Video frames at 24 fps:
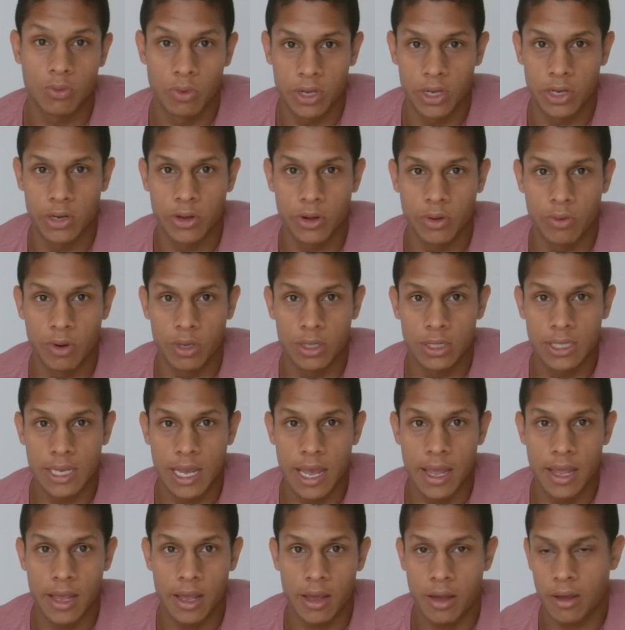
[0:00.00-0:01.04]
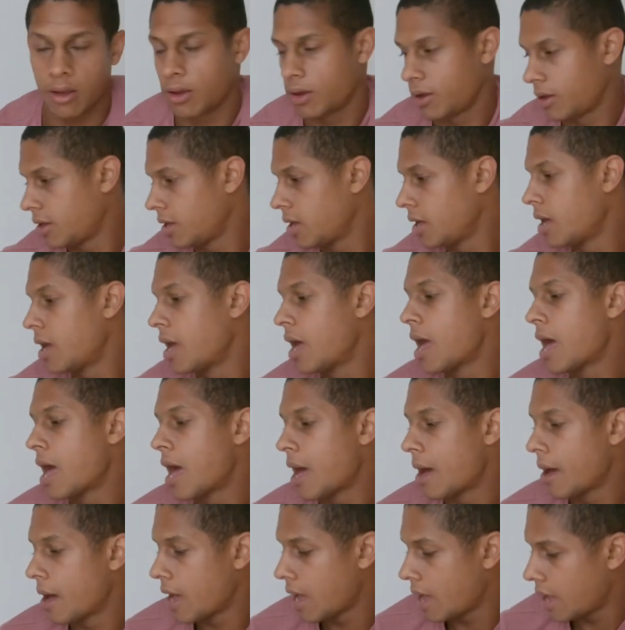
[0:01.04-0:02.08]
when you do one take.
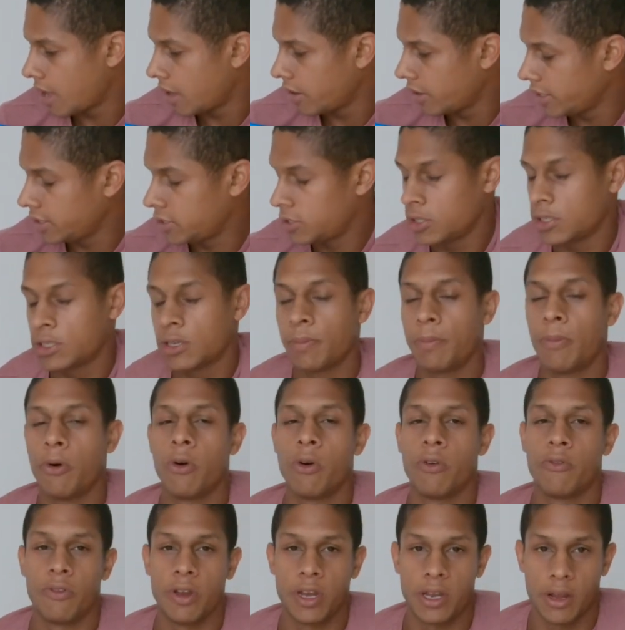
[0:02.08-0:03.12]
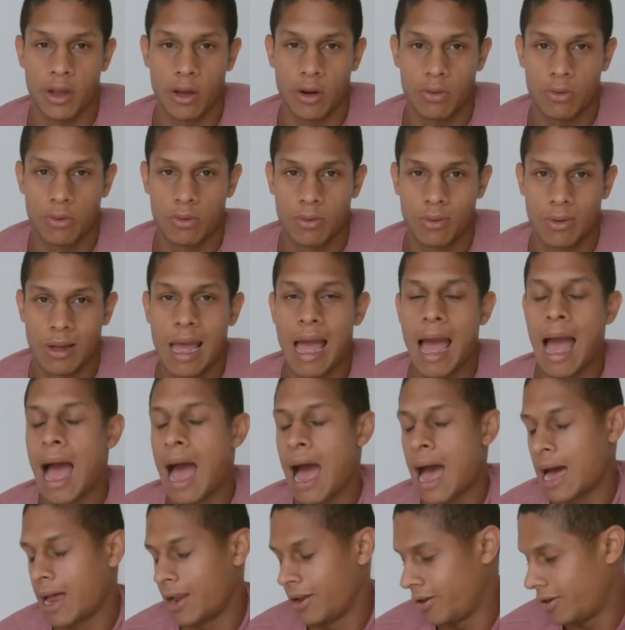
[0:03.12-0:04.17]
This is a boring video,
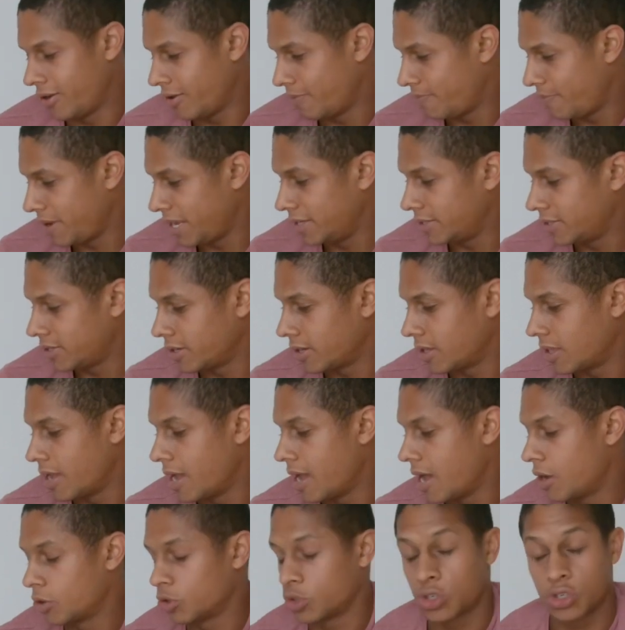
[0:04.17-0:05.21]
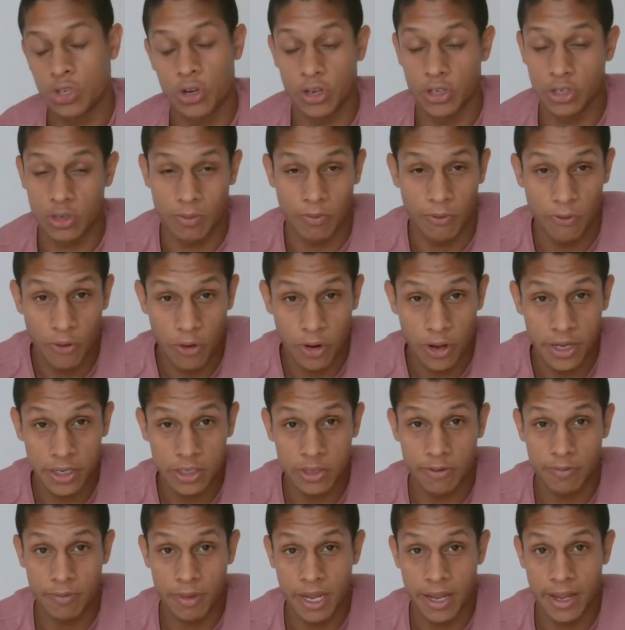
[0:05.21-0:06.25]
and basically I'll just show you some footage
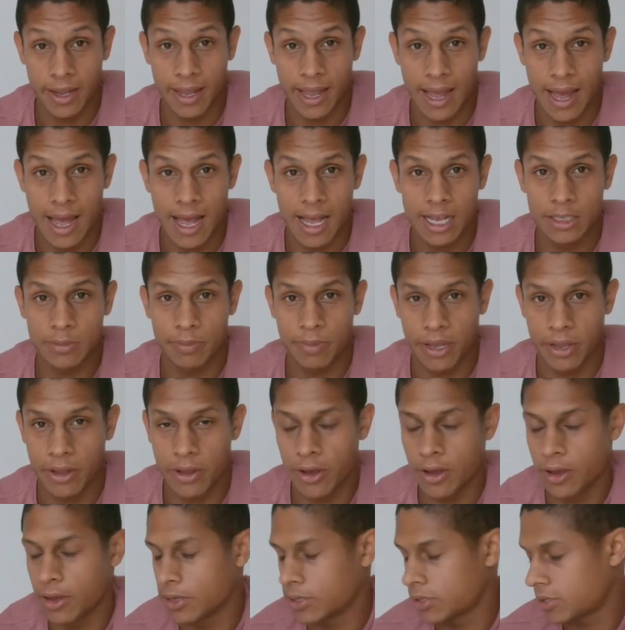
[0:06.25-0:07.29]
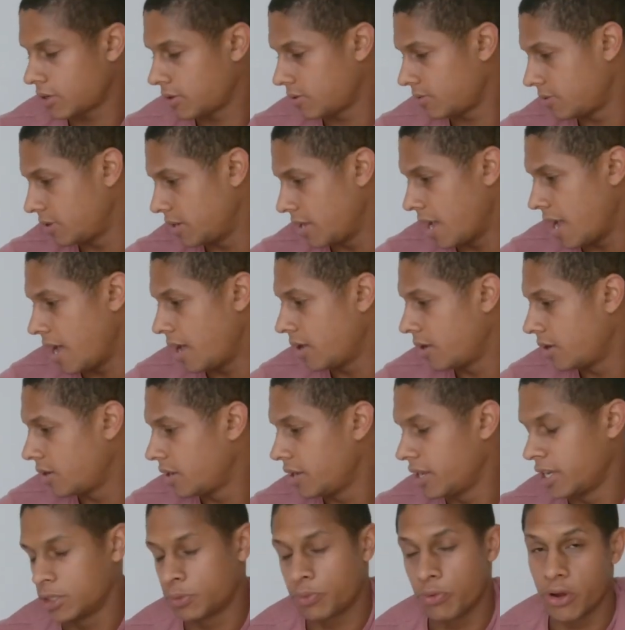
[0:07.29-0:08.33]
of me in cars because yeah,
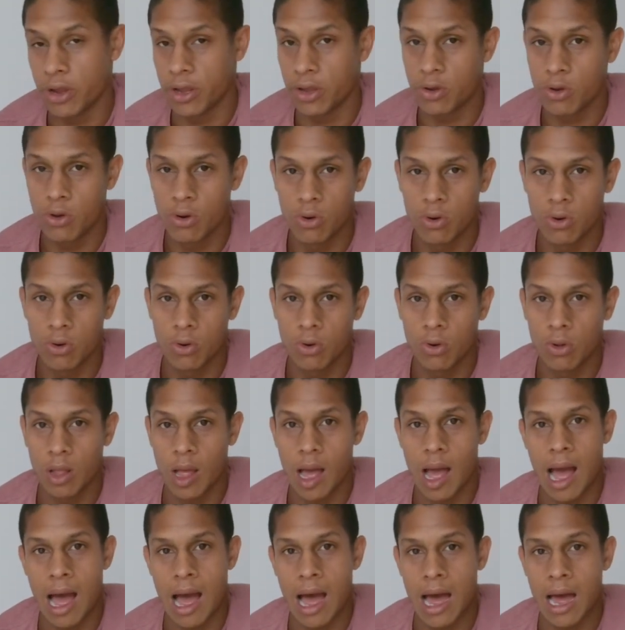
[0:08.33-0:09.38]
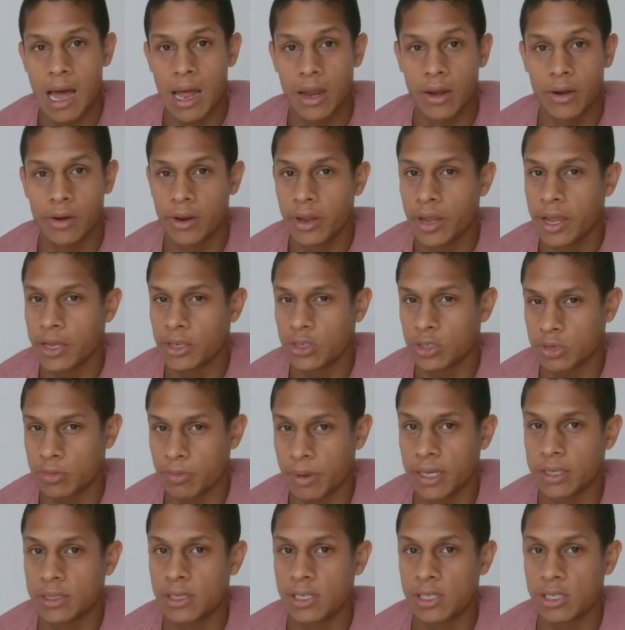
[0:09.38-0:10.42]
it's pretty cool and it just
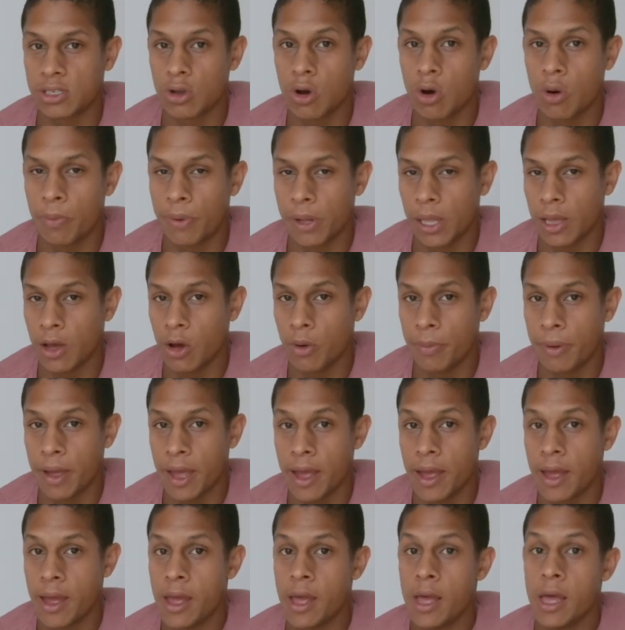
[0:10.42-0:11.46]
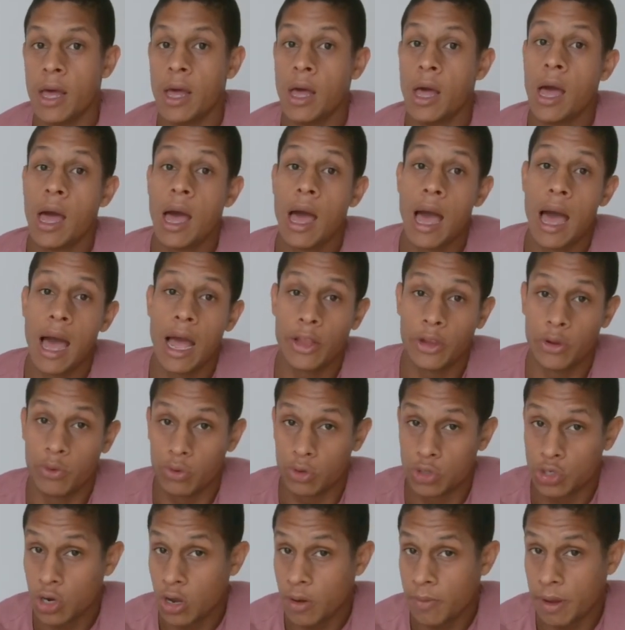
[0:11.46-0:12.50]
mixes it up a little bit. And you
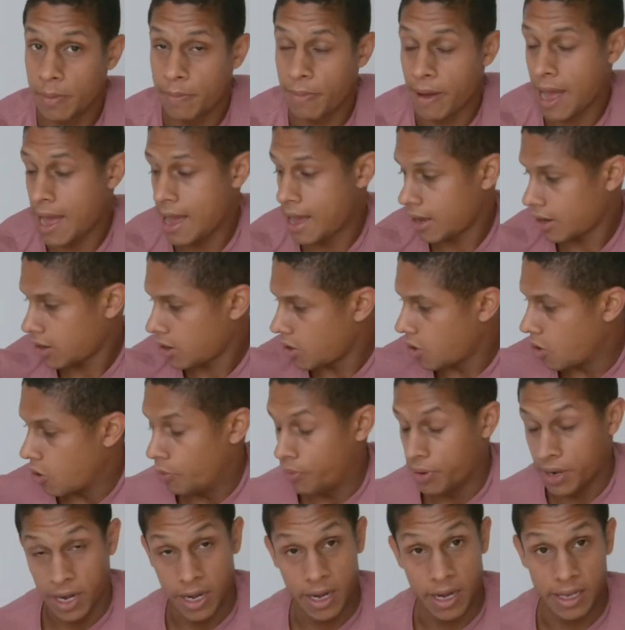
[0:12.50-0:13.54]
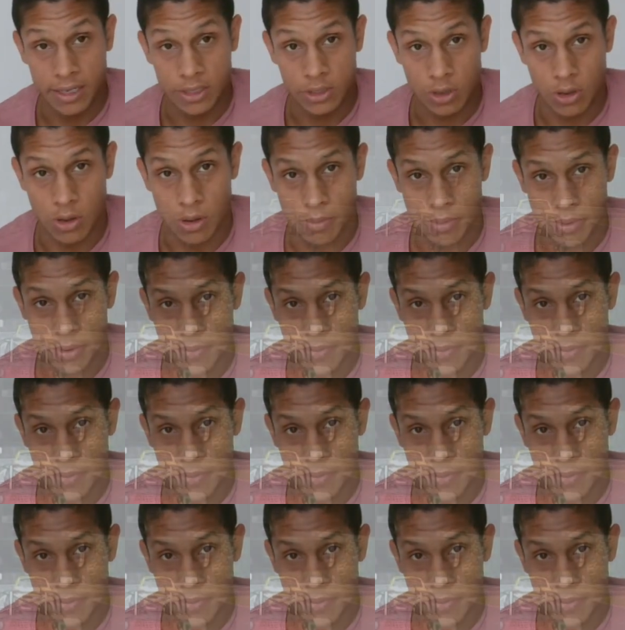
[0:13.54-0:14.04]
will join me back opening this up.